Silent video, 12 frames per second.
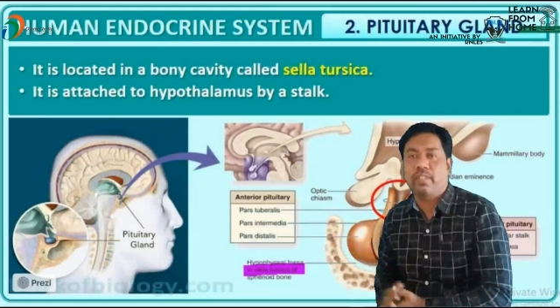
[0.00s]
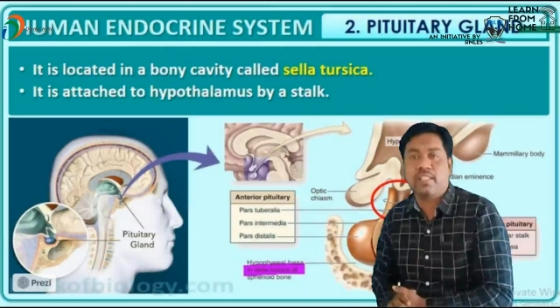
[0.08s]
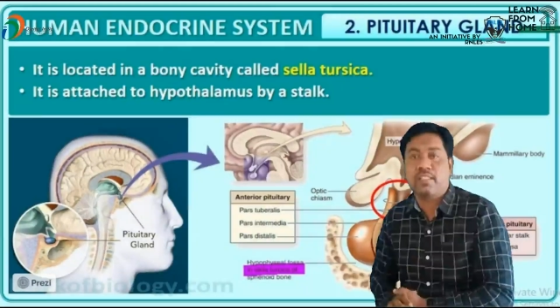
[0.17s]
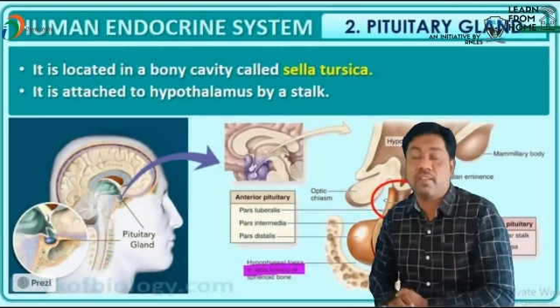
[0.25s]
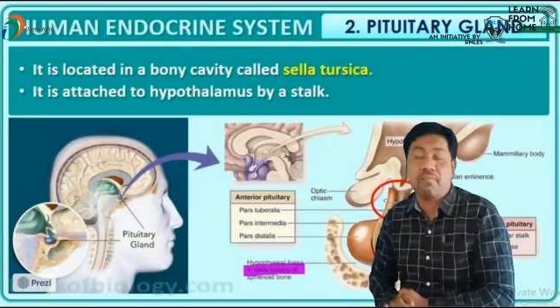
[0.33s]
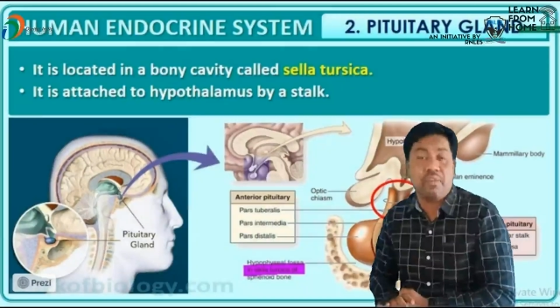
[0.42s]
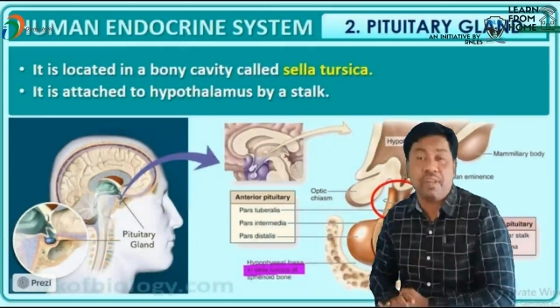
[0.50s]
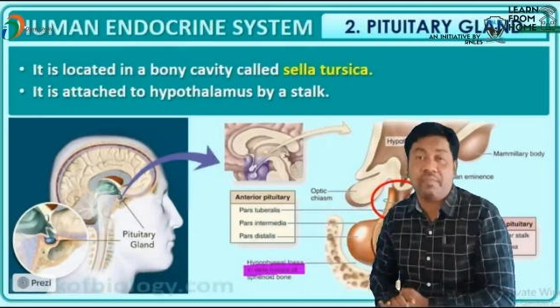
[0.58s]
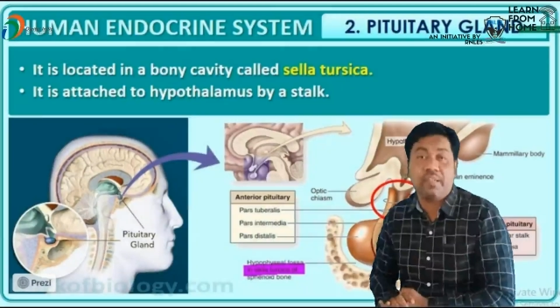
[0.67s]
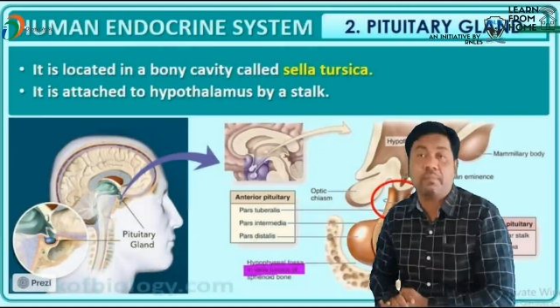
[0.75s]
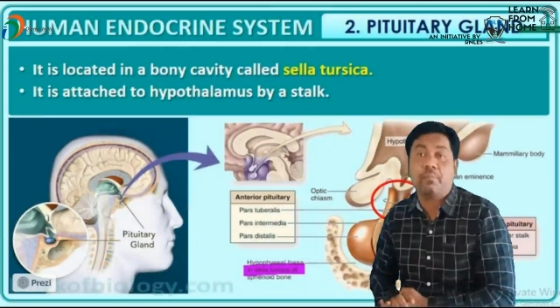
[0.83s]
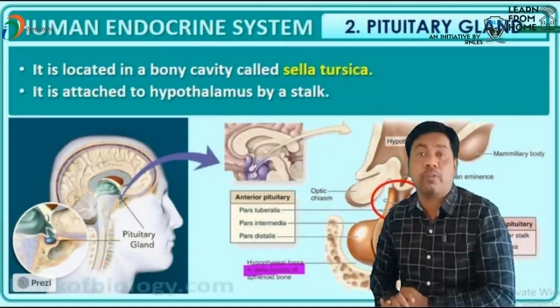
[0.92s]
This is the
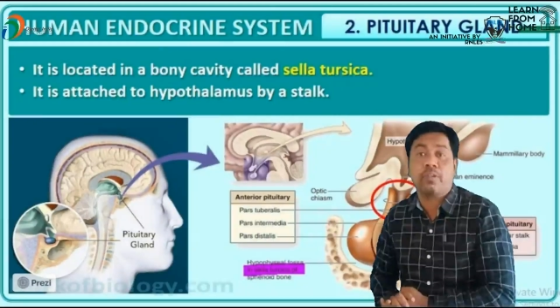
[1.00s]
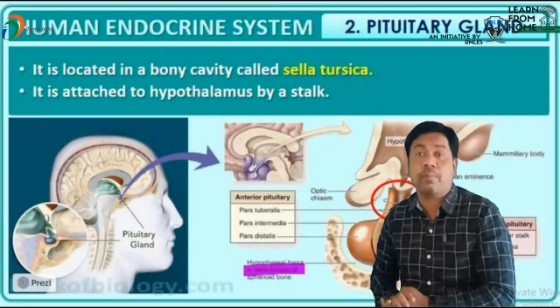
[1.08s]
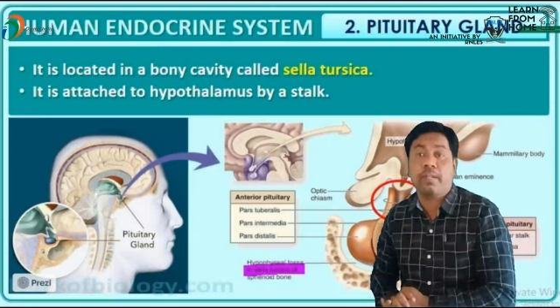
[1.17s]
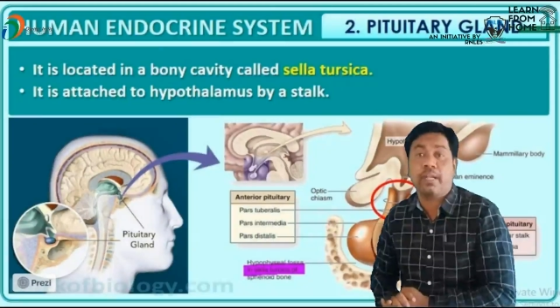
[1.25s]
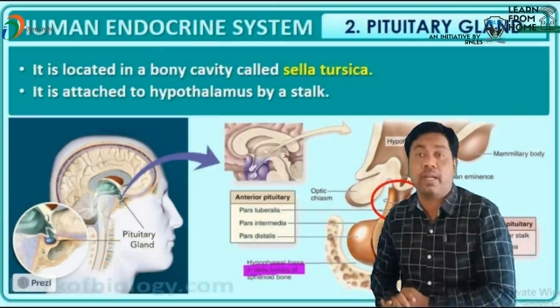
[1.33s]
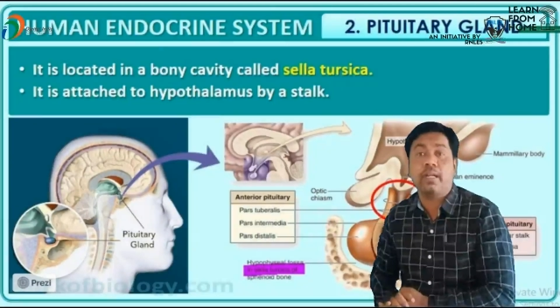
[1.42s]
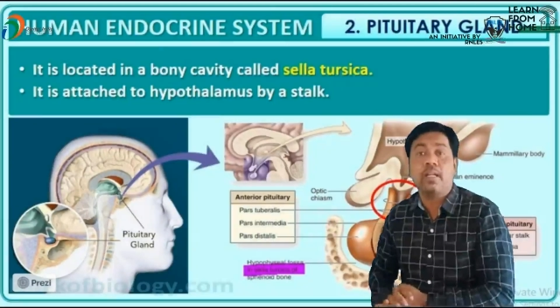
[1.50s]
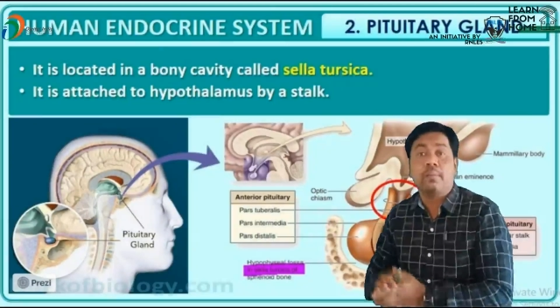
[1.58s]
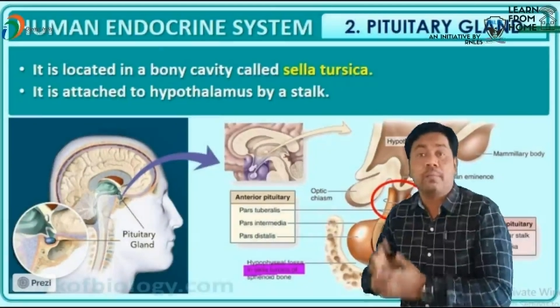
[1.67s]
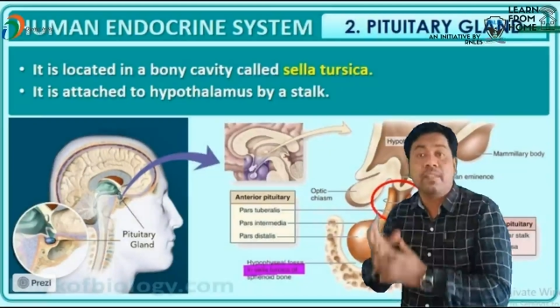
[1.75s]
very important, beta.